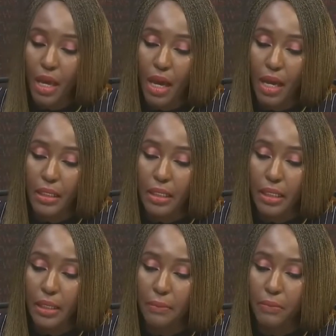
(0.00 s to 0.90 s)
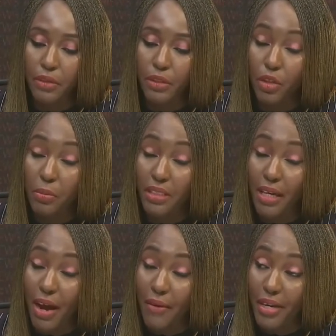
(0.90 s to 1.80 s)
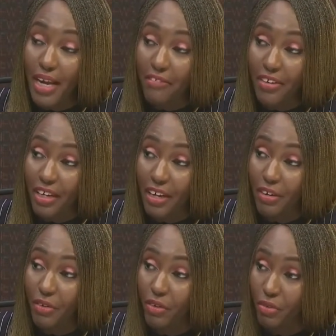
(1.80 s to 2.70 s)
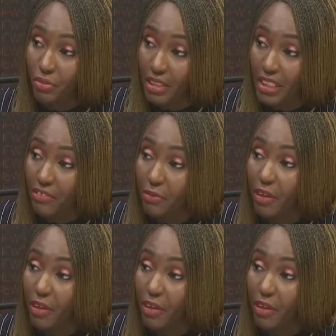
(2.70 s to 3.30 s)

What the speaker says: And sub-Saharan Africa receiving about